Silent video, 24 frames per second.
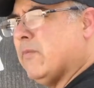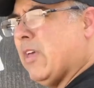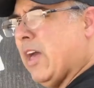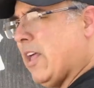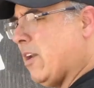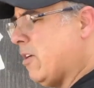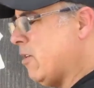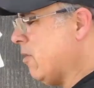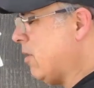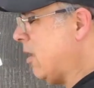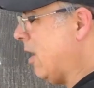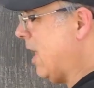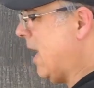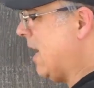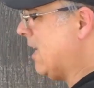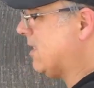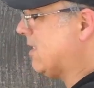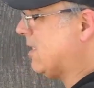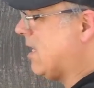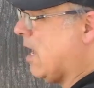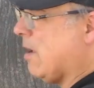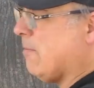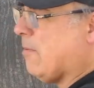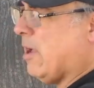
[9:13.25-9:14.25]
I don't know the
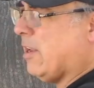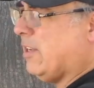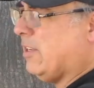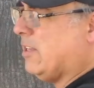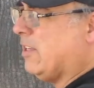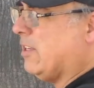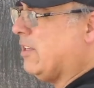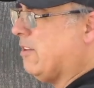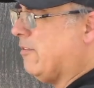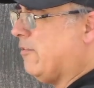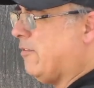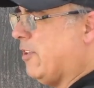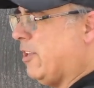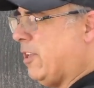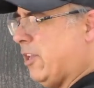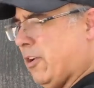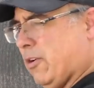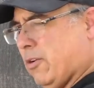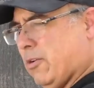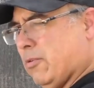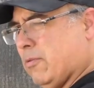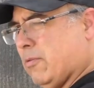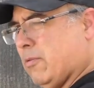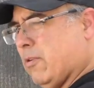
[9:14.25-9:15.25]
last time I did a
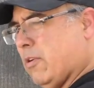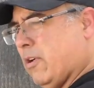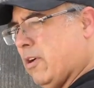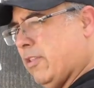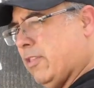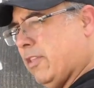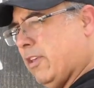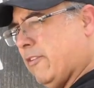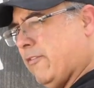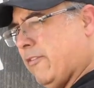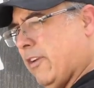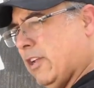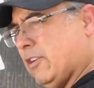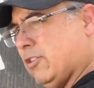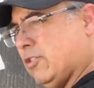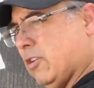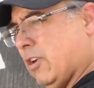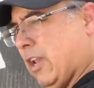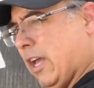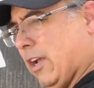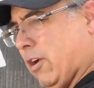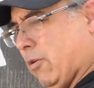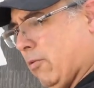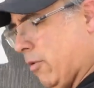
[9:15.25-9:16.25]
video on the
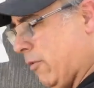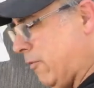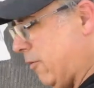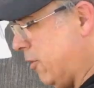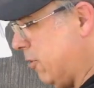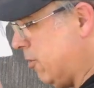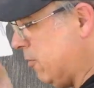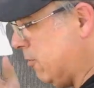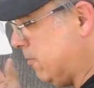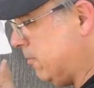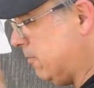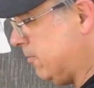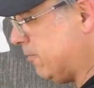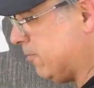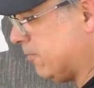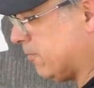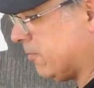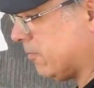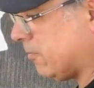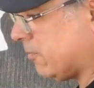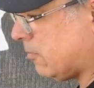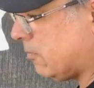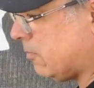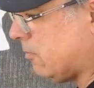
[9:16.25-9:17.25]
Avenger, like a review
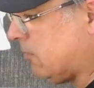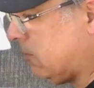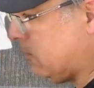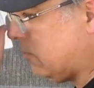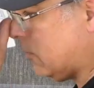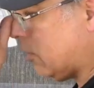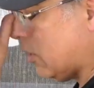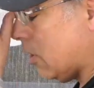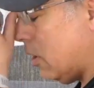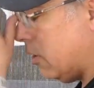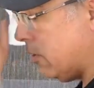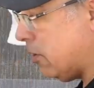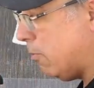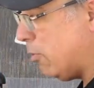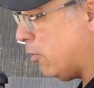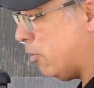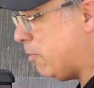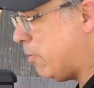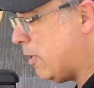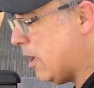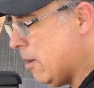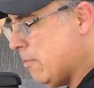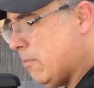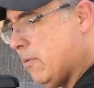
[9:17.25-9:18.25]
on the
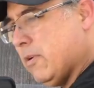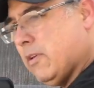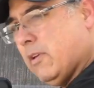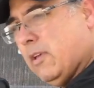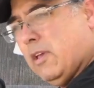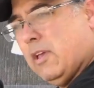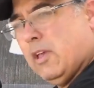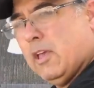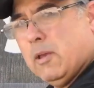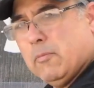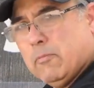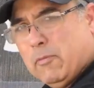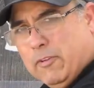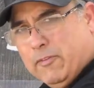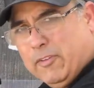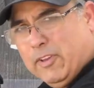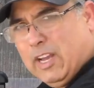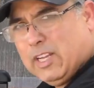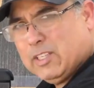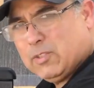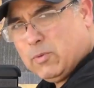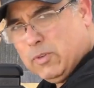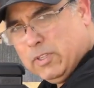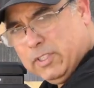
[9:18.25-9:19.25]
bullpup. But if you
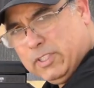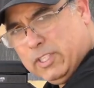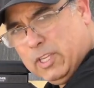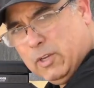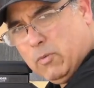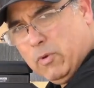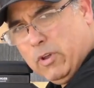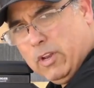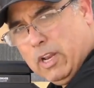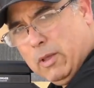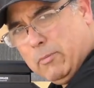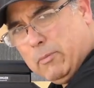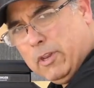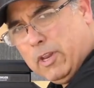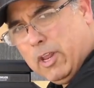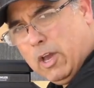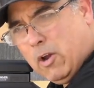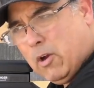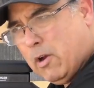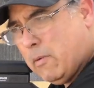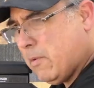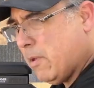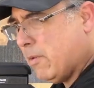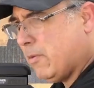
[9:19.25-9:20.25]
guys want to see one, let me
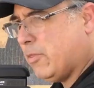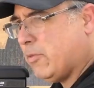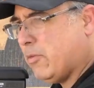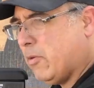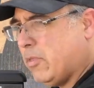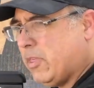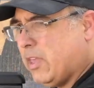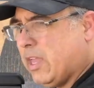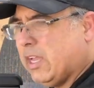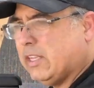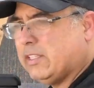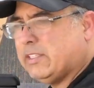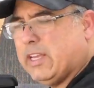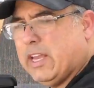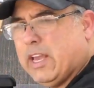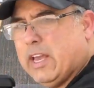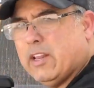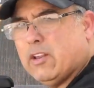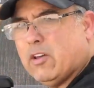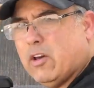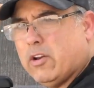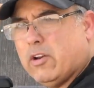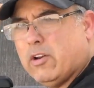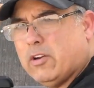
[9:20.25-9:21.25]
know. I maybe throw the
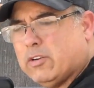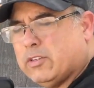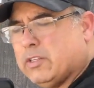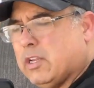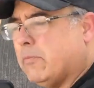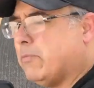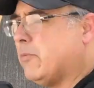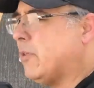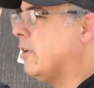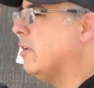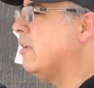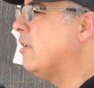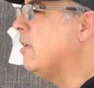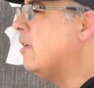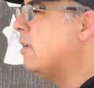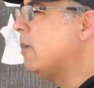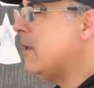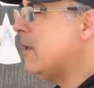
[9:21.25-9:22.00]
ATN on it or something,